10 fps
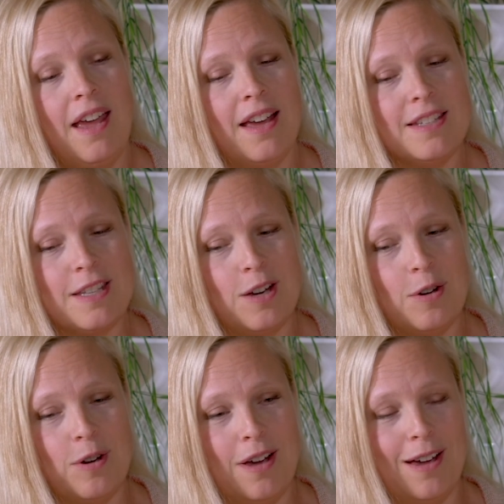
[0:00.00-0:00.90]
And
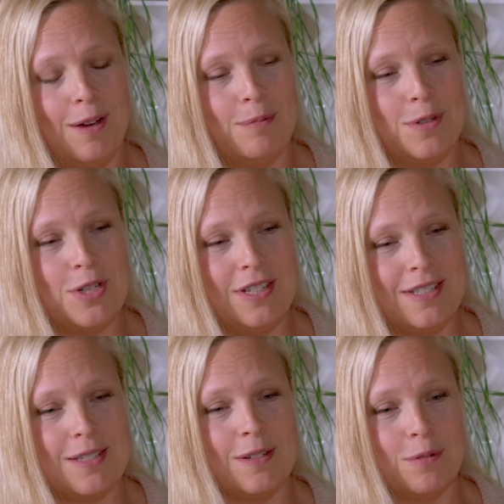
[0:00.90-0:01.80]
so
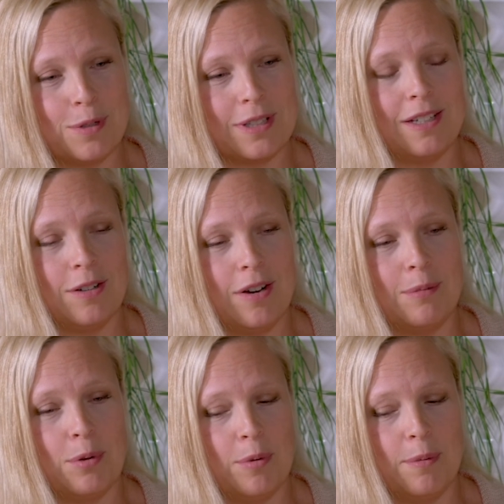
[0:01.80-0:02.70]
she's a really
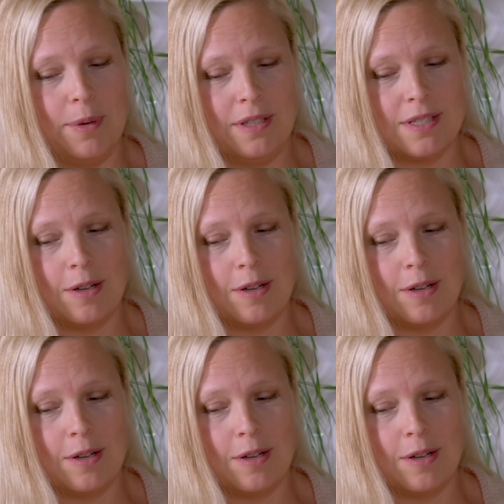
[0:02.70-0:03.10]
incredible woman.